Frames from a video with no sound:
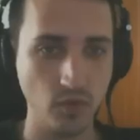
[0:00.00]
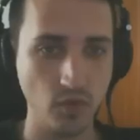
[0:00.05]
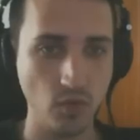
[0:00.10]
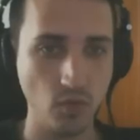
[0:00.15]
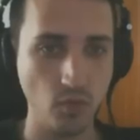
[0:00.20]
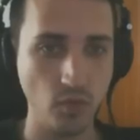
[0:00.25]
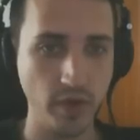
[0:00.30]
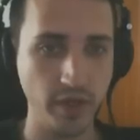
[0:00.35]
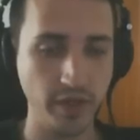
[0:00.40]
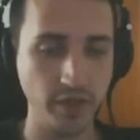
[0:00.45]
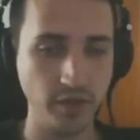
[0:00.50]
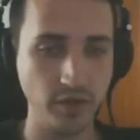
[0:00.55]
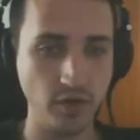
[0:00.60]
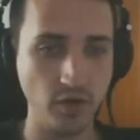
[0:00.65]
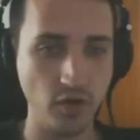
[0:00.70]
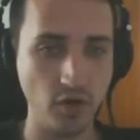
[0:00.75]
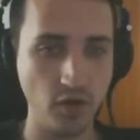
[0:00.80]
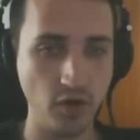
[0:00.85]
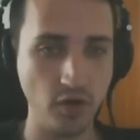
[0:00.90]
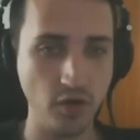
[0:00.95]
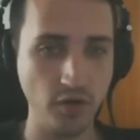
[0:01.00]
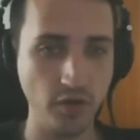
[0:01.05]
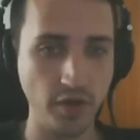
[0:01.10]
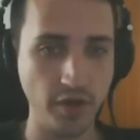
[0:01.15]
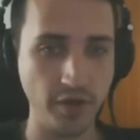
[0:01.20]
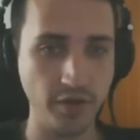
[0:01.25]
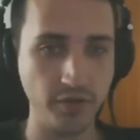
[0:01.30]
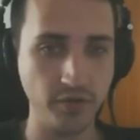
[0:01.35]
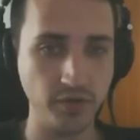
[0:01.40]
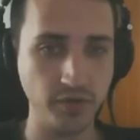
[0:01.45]
win all
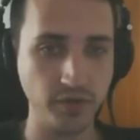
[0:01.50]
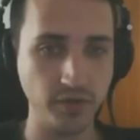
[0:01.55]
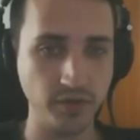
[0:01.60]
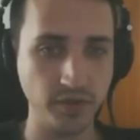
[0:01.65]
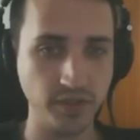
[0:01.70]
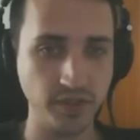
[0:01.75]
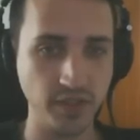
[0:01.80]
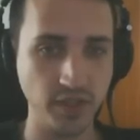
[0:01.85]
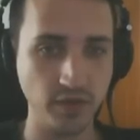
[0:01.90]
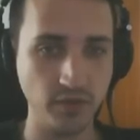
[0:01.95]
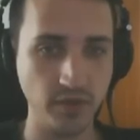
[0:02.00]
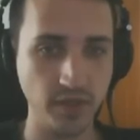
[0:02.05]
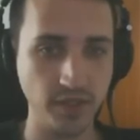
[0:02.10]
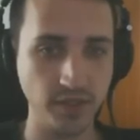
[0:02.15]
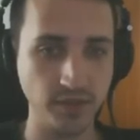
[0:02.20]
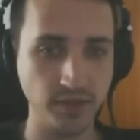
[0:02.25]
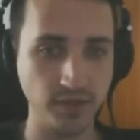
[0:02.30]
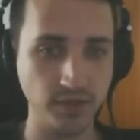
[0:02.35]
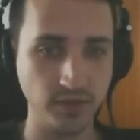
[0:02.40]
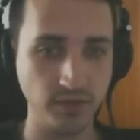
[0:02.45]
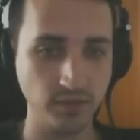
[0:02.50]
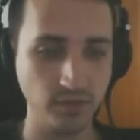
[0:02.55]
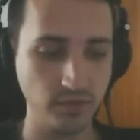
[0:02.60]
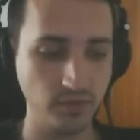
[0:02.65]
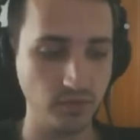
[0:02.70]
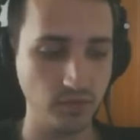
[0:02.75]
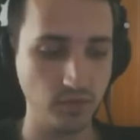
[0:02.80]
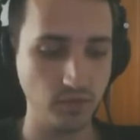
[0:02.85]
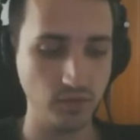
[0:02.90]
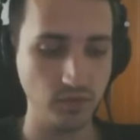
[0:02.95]
other series
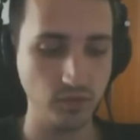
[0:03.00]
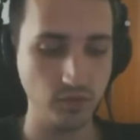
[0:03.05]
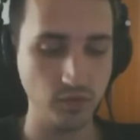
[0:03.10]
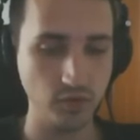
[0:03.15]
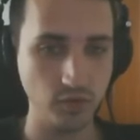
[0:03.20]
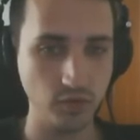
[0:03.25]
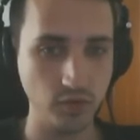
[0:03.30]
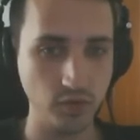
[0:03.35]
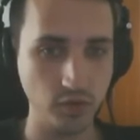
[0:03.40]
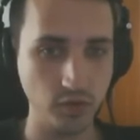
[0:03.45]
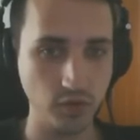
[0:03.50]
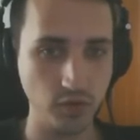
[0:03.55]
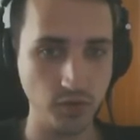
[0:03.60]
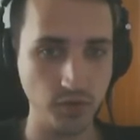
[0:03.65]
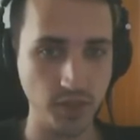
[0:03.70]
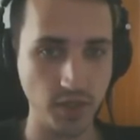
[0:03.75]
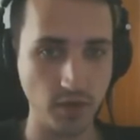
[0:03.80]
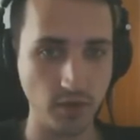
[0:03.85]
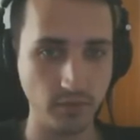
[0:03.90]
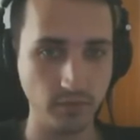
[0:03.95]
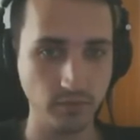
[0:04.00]
2-0.